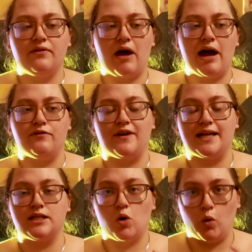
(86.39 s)
that
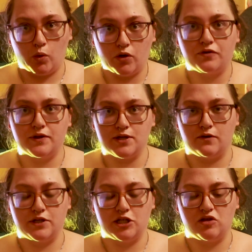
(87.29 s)
affects all of the
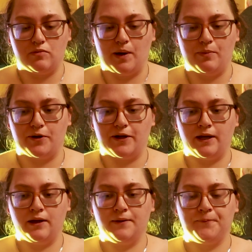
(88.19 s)
soft tissue in my
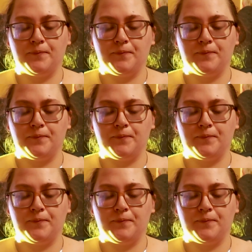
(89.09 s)
body.